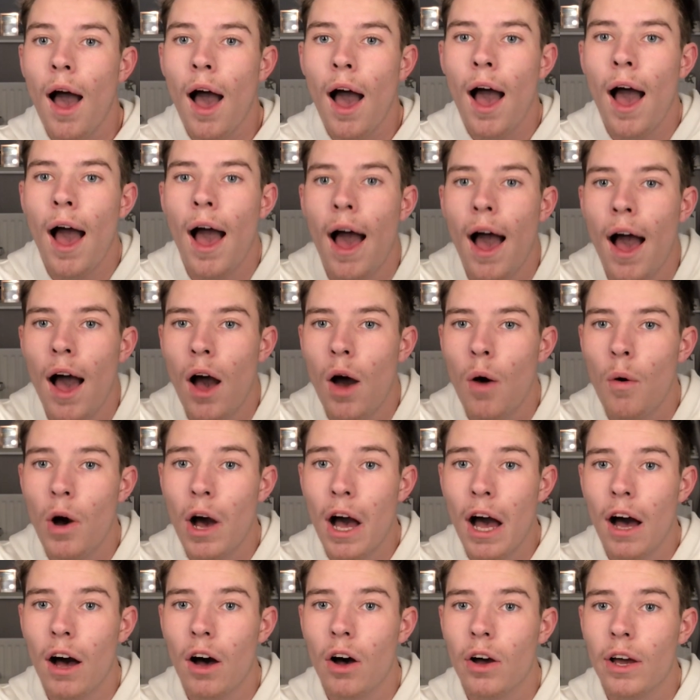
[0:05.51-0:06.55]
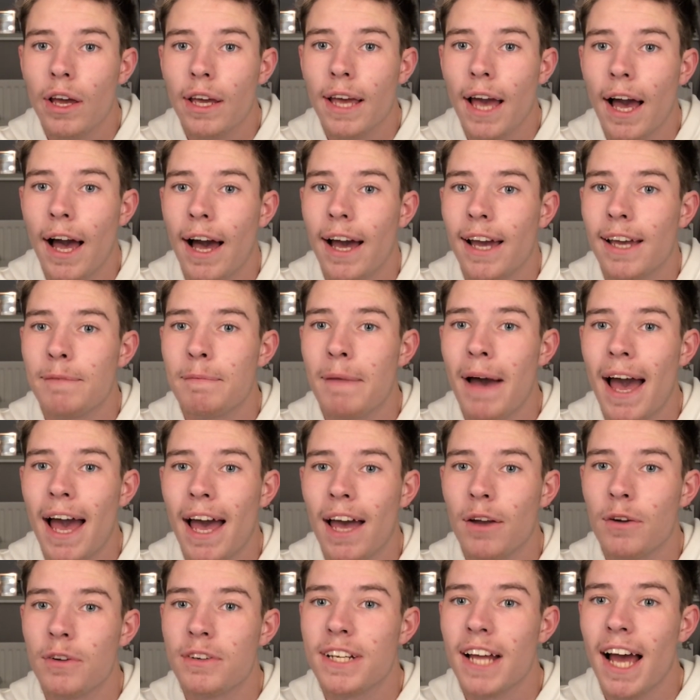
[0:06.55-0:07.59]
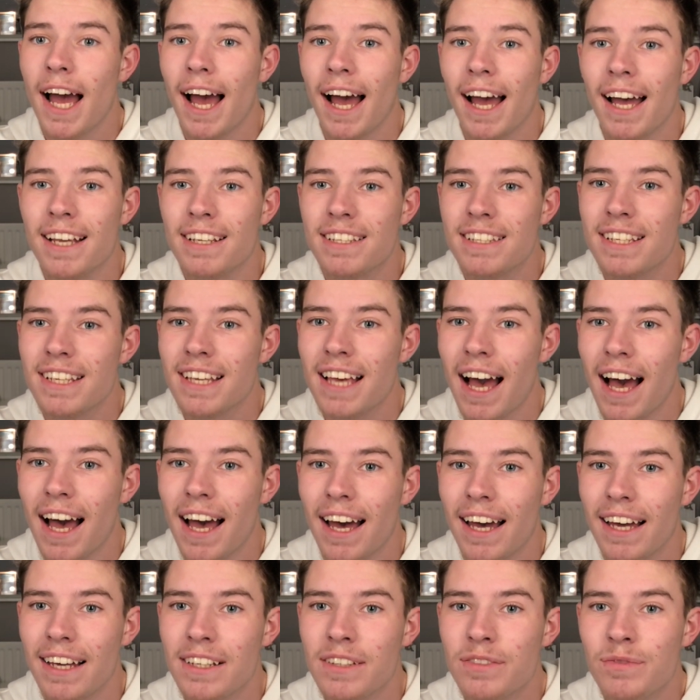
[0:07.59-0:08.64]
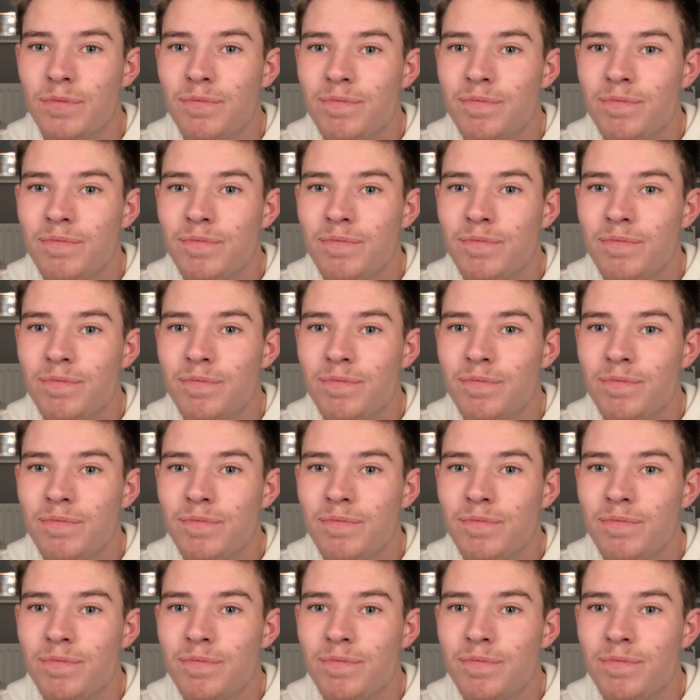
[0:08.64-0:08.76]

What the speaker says: how I came out as gay.